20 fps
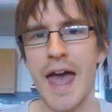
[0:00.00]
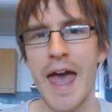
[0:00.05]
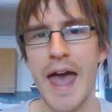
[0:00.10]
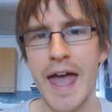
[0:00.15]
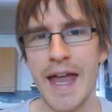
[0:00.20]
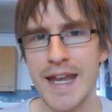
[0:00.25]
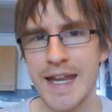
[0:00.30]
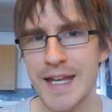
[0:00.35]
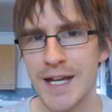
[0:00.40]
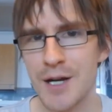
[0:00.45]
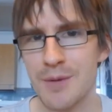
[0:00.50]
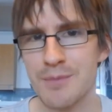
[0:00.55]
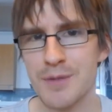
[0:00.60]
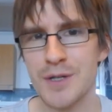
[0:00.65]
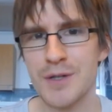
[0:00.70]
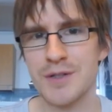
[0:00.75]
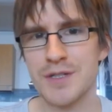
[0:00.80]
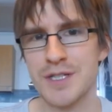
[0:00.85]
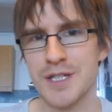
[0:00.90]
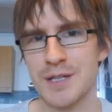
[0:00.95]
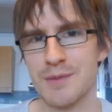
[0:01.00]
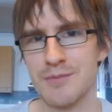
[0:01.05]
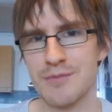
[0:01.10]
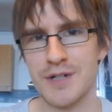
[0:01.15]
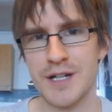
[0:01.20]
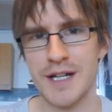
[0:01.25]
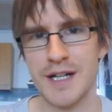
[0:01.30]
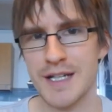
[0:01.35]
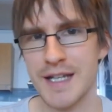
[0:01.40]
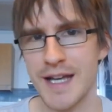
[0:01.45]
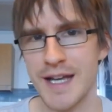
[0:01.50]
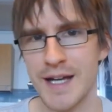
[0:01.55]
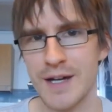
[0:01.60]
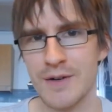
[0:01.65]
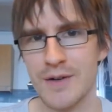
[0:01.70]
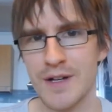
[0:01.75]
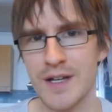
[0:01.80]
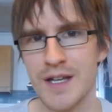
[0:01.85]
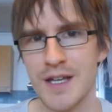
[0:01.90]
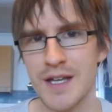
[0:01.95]
Any computer can break
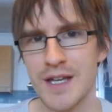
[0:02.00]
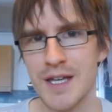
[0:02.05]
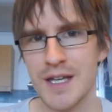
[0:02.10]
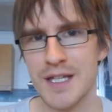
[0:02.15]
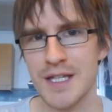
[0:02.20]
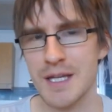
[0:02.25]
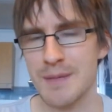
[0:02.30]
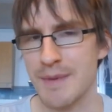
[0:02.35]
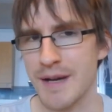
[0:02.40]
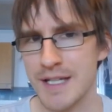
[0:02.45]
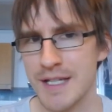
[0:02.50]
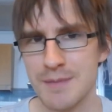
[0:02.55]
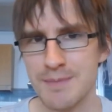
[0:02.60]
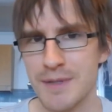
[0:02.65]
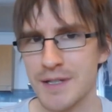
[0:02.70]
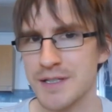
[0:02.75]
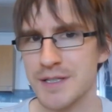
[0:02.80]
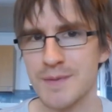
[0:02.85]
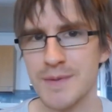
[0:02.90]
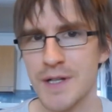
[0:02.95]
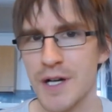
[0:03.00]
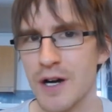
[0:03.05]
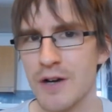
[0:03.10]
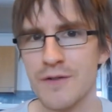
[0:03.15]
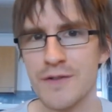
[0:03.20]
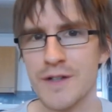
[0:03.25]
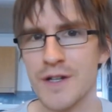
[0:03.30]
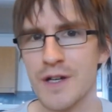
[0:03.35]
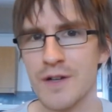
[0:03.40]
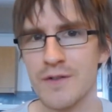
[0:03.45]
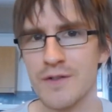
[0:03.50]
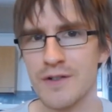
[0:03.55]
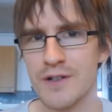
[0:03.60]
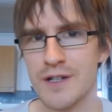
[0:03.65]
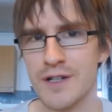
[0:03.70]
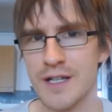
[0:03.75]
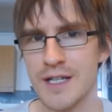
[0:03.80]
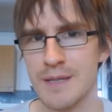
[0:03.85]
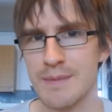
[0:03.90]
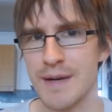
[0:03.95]
down, you might spill some coffee over
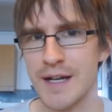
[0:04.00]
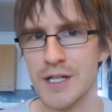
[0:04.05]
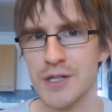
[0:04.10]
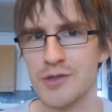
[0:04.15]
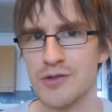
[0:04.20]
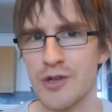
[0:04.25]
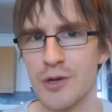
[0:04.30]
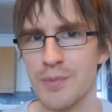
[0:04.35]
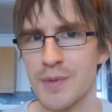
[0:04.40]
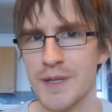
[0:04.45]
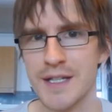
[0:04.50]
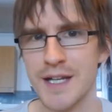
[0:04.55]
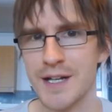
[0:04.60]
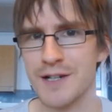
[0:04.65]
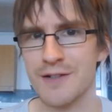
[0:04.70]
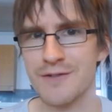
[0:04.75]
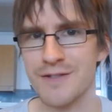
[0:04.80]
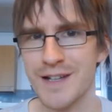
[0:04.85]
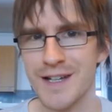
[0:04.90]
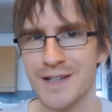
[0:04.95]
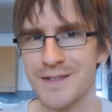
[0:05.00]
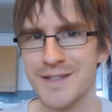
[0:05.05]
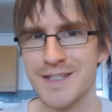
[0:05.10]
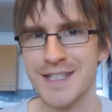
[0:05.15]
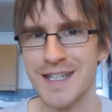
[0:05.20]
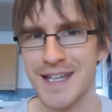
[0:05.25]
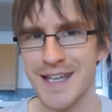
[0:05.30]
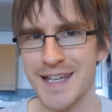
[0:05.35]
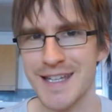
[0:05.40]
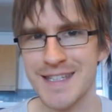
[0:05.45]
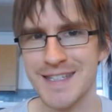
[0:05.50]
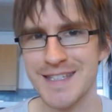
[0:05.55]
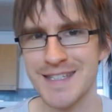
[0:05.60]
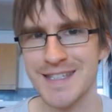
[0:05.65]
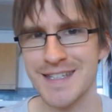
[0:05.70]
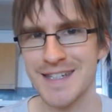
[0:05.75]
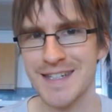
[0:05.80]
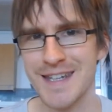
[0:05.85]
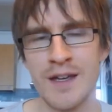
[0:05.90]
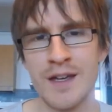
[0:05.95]
it, you might drop it down a flight of stairs.
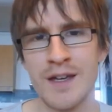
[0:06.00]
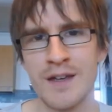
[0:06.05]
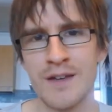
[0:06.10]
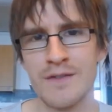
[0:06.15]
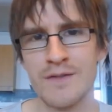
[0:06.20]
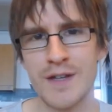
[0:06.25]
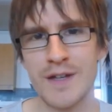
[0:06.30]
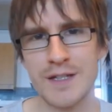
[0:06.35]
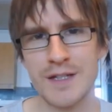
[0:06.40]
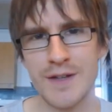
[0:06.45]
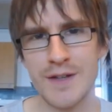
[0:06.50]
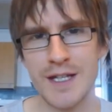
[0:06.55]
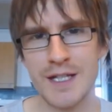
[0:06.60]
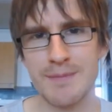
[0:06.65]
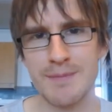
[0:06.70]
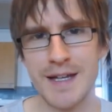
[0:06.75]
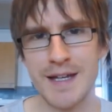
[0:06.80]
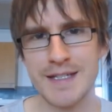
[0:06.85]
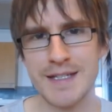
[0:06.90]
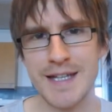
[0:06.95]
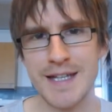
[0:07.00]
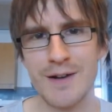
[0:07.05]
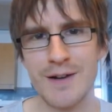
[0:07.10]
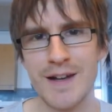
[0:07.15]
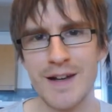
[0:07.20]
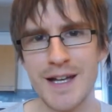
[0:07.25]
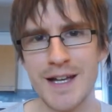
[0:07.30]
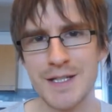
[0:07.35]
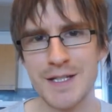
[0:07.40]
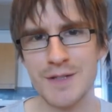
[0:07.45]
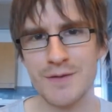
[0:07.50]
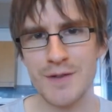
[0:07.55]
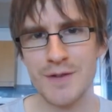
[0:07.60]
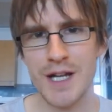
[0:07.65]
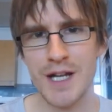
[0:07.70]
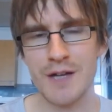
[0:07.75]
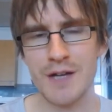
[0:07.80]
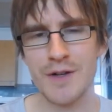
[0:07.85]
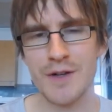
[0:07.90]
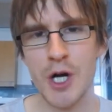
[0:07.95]
These things might sound like something
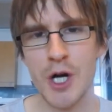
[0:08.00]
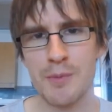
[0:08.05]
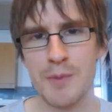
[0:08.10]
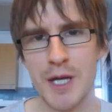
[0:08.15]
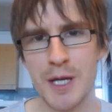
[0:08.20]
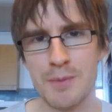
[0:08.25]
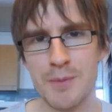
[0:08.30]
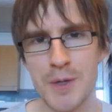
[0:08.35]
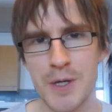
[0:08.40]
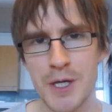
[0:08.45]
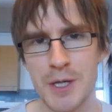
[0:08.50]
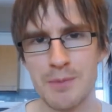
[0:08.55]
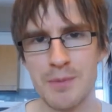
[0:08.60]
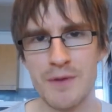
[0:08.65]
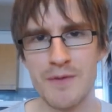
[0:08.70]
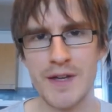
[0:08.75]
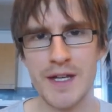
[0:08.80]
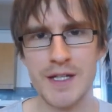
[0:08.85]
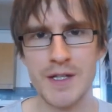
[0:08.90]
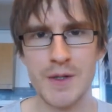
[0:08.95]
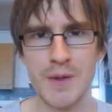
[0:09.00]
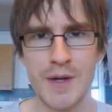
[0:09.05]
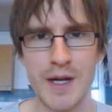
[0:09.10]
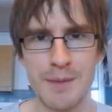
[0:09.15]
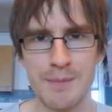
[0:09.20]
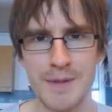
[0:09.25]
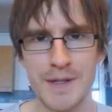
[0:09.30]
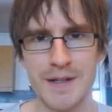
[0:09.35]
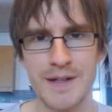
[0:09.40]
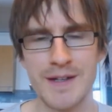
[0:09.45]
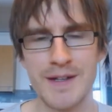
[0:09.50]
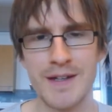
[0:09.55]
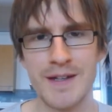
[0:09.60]
out of a comic book, but they do happen.